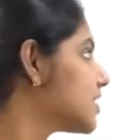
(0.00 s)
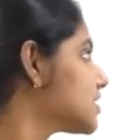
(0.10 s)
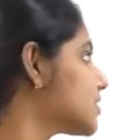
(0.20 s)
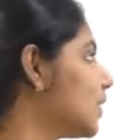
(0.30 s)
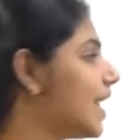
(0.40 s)

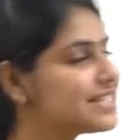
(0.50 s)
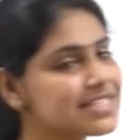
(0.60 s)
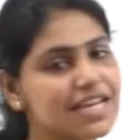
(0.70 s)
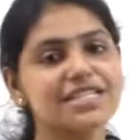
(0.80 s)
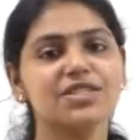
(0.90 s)
So
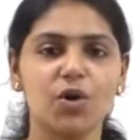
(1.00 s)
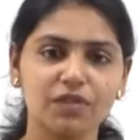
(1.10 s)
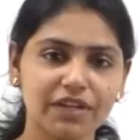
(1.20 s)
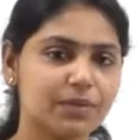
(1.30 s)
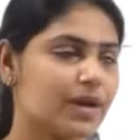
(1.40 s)
let's
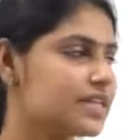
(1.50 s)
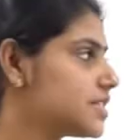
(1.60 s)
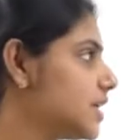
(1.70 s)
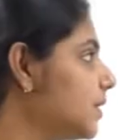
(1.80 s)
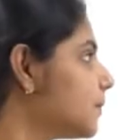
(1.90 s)
solve a
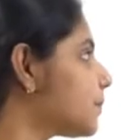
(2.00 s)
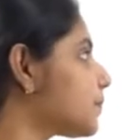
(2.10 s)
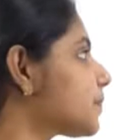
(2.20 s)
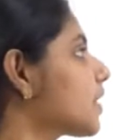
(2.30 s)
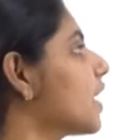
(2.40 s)
question.
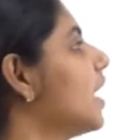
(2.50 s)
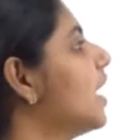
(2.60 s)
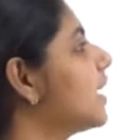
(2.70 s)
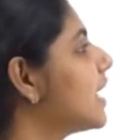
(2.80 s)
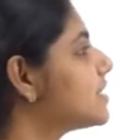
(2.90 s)

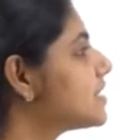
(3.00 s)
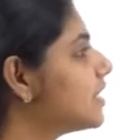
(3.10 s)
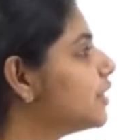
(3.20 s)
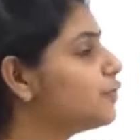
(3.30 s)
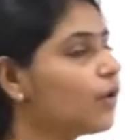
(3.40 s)

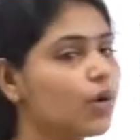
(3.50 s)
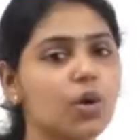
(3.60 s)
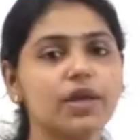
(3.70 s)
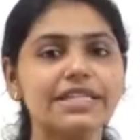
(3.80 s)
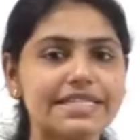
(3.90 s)
Consider the
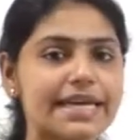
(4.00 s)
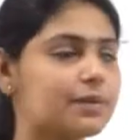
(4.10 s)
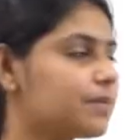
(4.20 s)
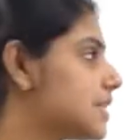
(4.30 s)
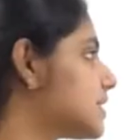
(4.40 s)
following
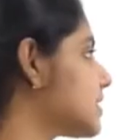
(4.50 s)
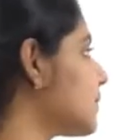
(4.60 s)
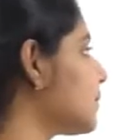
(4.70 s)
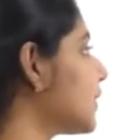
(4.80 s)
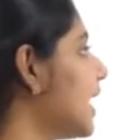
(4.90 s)
statements.
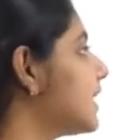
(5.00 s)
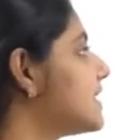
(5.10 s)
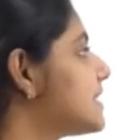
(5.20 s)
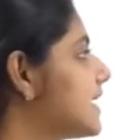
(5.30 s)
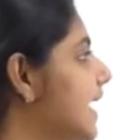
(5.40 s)

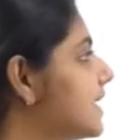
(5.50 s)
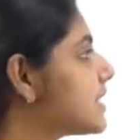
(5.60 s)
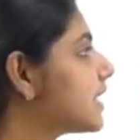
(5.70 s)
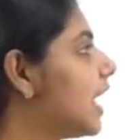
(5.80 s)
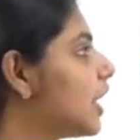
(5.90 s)
The state
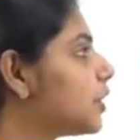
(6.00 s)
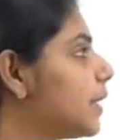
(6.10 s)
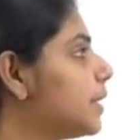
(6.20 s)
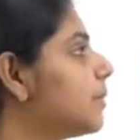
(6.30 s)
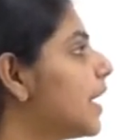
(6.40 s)

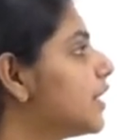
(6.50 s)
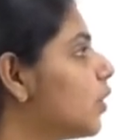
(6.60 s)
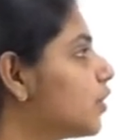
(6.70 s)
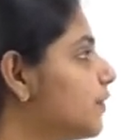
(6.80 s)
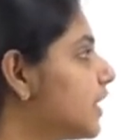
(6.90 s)
government by
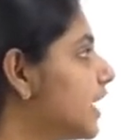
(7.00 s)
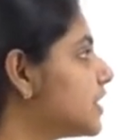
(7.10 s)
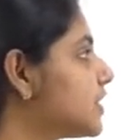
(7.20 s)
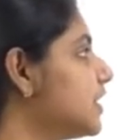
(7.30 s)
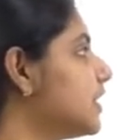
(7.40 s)

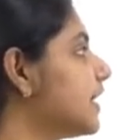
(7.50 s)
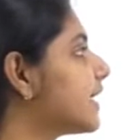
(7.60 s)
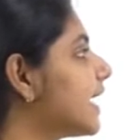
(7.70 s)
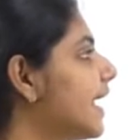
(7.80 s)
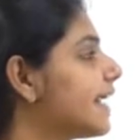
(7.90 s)
notification
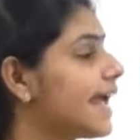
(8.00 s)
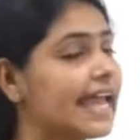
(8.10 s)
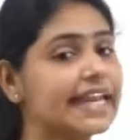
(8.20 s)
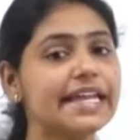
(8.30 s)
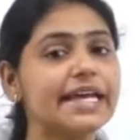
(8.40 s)
declare
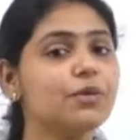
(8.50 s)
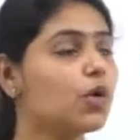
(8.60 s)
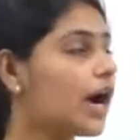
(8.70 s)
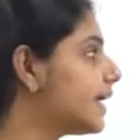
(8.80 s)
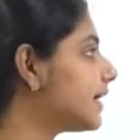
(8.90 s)
any
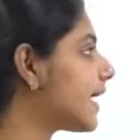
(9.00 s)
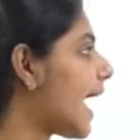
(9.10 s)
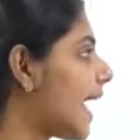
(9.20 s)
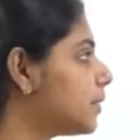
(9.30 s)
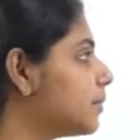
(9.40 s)
wild
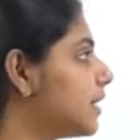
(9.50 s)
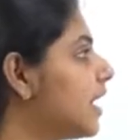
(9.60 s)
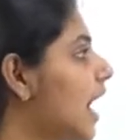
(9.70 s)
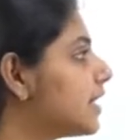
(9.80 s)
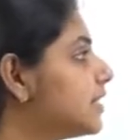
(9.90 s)
animal
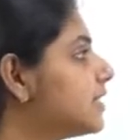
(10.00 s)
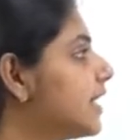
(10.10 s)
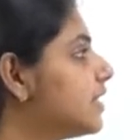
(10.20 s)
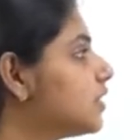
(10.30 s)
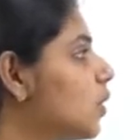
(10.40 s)
other
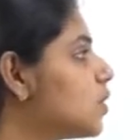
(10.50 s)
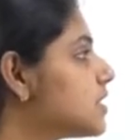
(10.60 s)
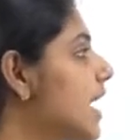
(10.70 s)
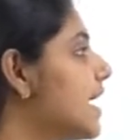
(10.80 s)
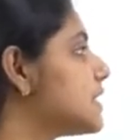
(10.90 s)
than those
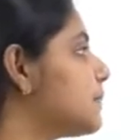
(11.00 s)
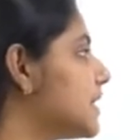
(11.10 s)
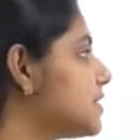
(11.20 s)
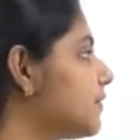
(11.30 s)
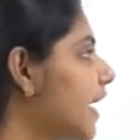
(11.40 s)

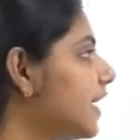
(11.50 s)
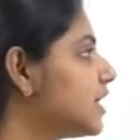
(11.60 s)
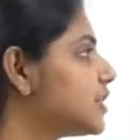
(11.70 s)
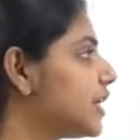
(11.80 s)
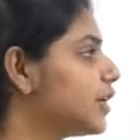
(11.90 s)
specified
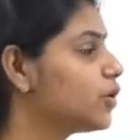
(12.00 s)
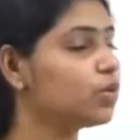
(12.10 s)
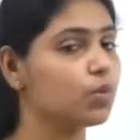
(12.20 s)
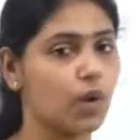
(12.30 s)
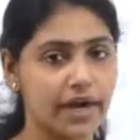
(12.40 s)
in
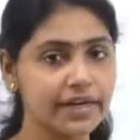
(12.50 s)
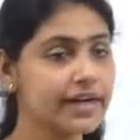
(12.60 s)
Schedule 1